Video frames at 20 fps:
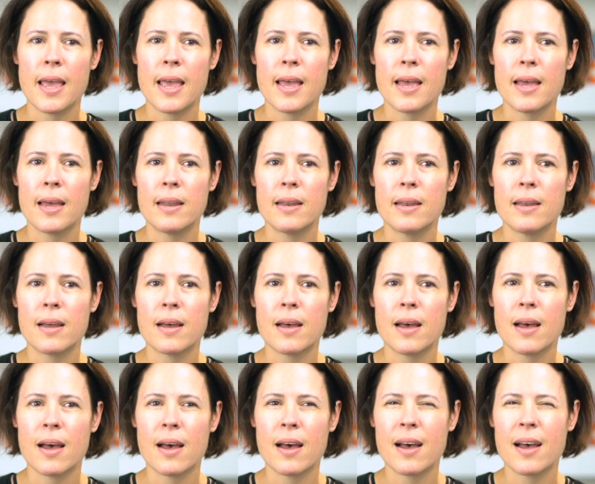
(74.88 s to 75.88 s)
and
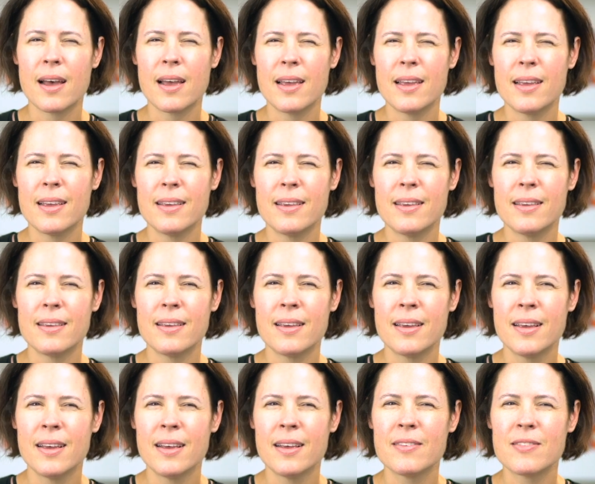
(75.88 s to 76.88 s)
I
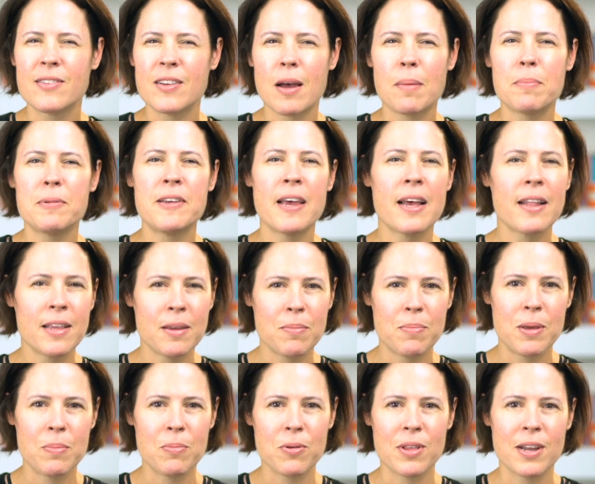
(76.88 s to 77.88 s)
stopped telling
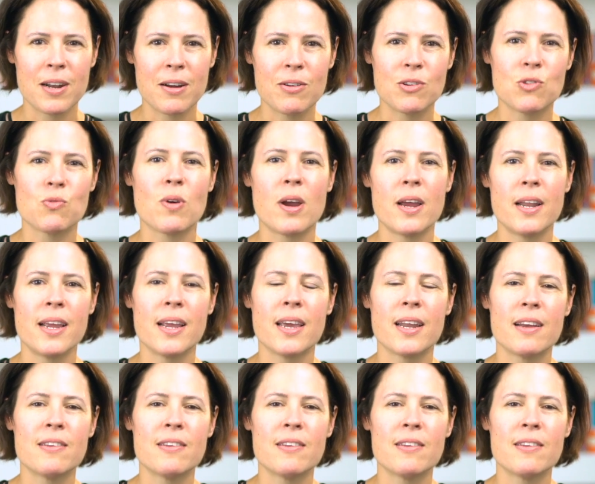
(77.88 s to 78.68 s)
people that I was writing,